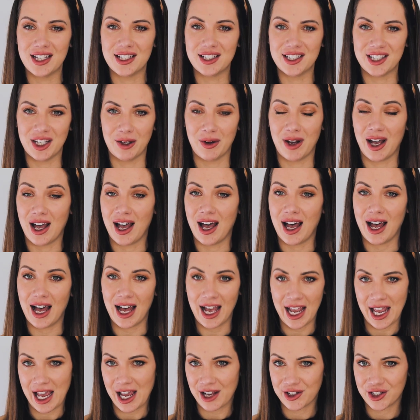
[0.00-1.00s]
So
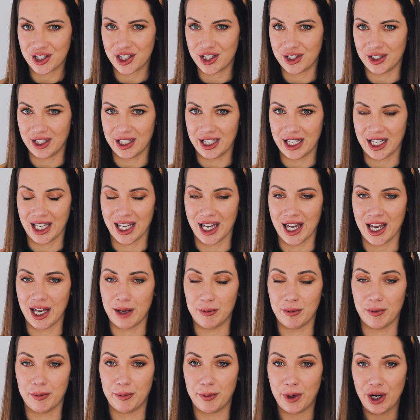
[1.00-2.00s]
I actually
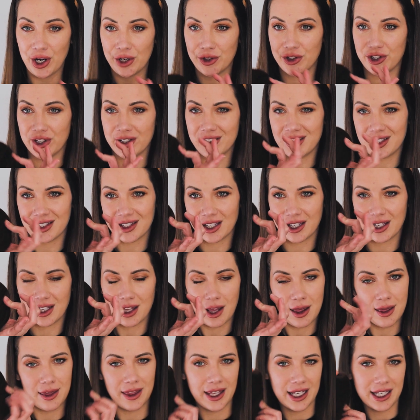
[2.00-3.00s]
purchased
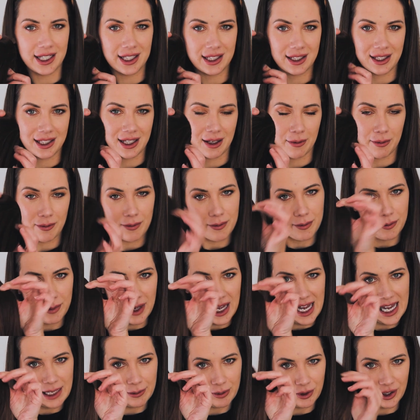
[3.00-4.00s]
this
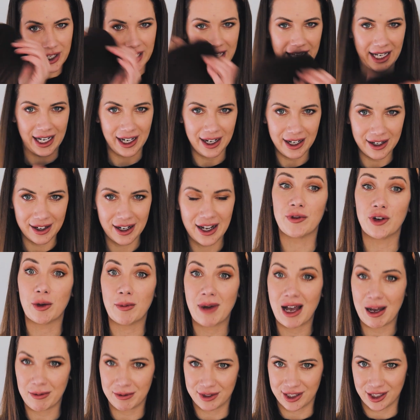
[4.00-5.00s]
bad boy here from
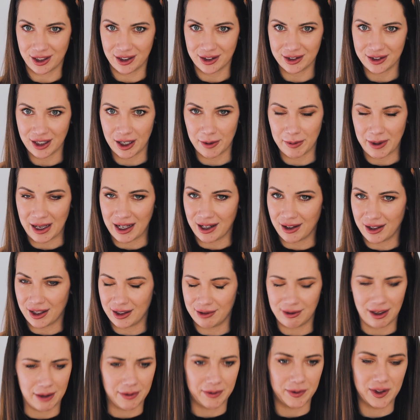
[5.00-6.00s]
Amazon about,
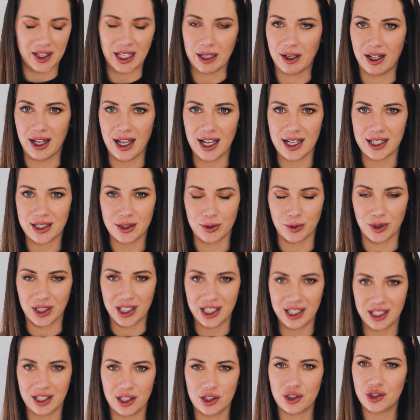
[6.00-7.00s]
I think, last
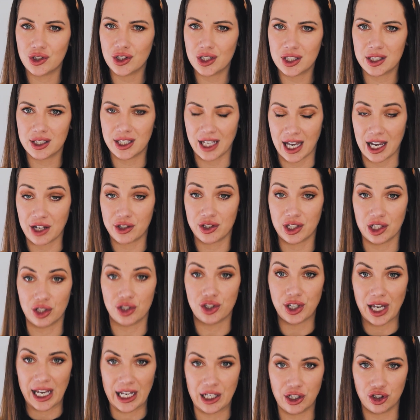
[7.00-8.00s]
week, just to actually
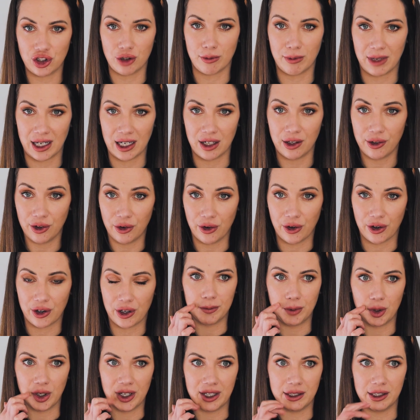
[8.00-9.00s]
change up my look.
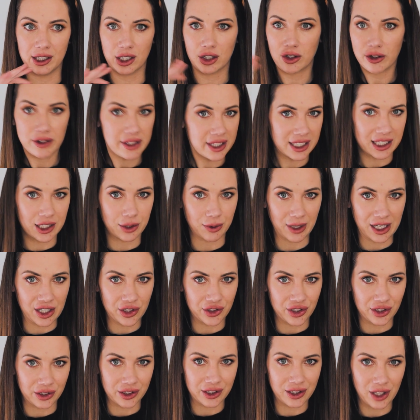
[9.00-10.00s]
But in the current
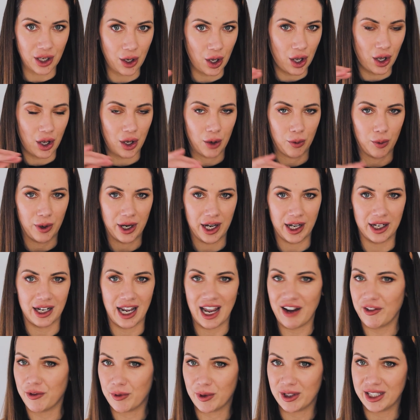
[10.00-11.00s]
situation, when
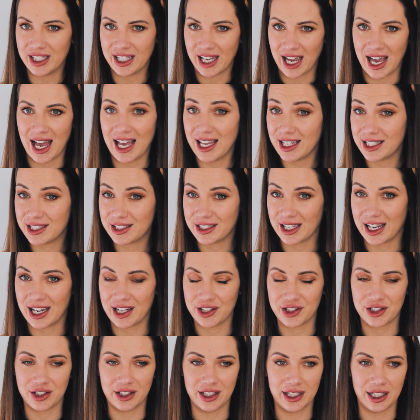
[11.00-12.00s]
everybody has to
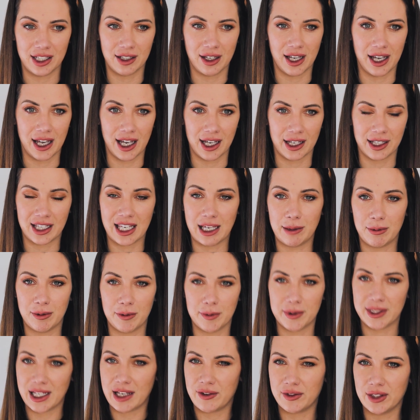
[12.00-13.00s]
actually keep
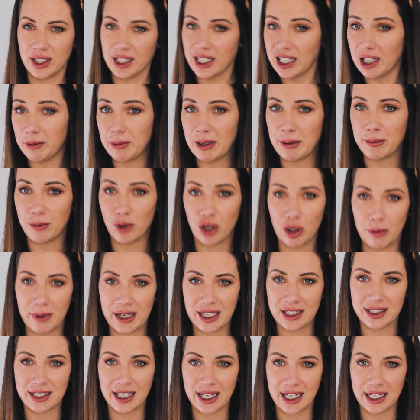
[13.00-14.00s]
themselves a little bit more
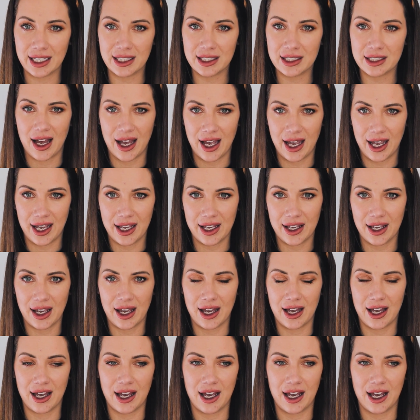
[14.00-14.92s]
maintained, I